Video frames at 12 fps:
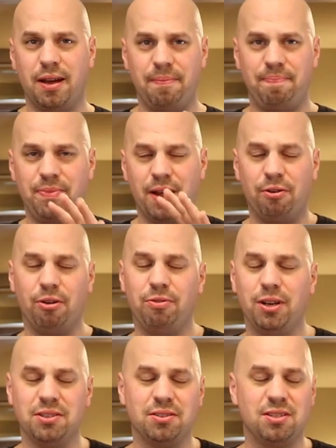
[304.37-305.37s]
I, I don't know if
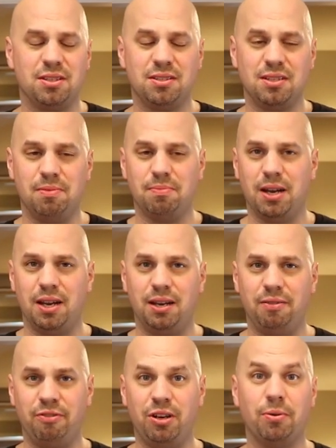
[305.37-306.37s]
you guys have seen
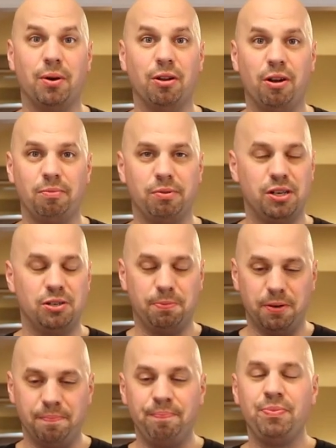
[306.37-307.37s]
my video on Long Branch,
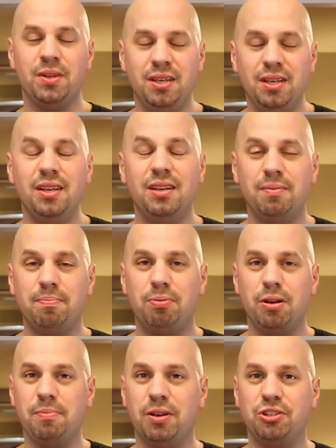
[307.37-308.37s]
but
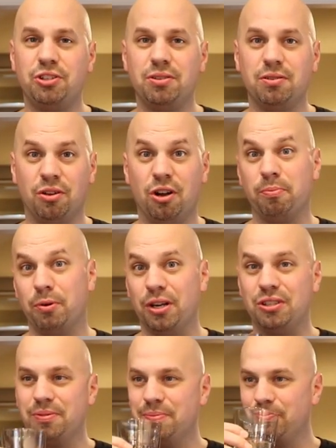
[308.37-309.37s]
pretty much Long
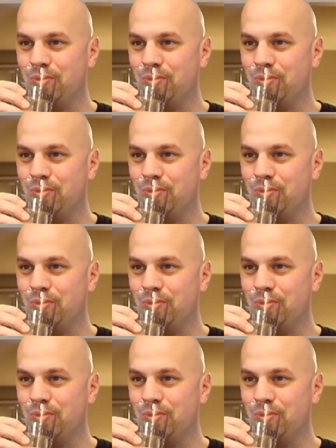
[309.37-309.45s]
Branch.